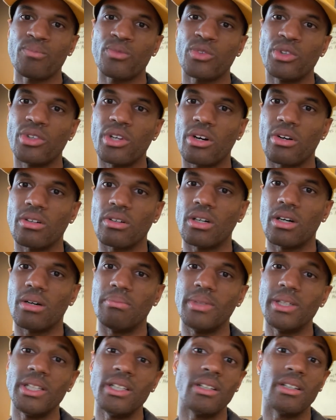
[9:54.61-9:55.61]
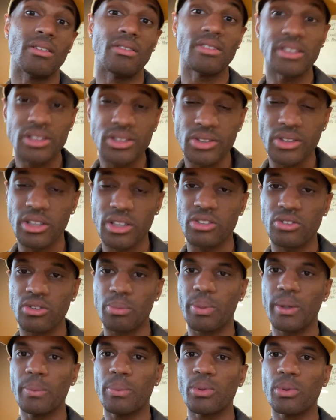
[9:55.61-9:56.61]
you know, a media resource
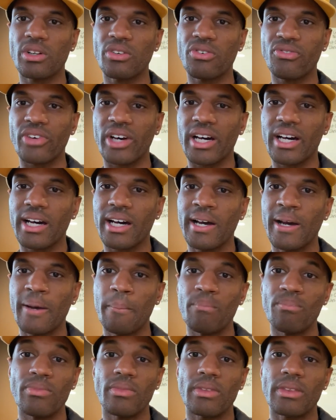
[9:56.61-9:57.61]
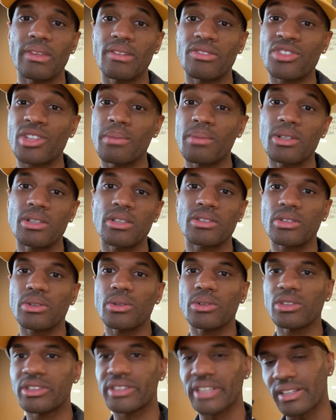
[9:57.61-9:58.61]
for people to find some of the
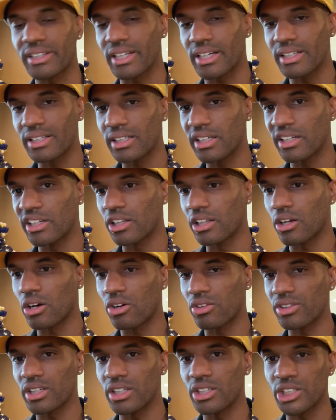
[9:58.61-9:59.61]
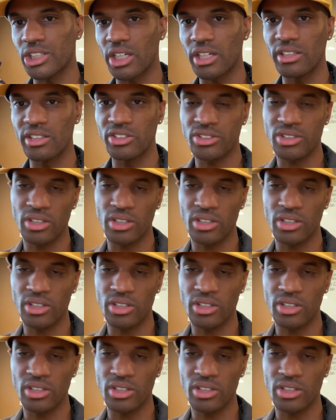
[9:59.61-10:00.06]
tools that they need along their journey.